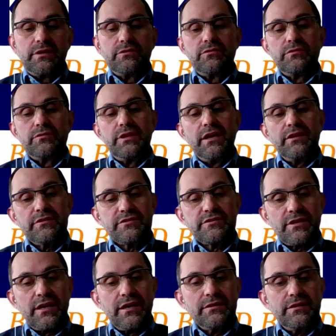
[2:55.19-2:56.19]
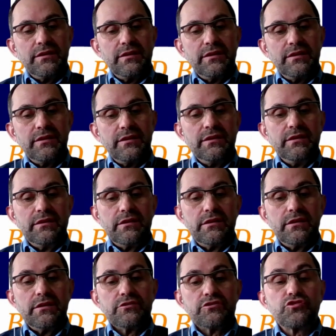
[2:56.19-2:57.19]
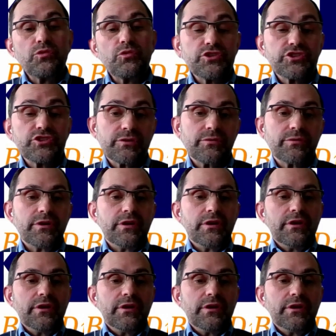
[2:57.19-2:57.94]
and on the other side, the social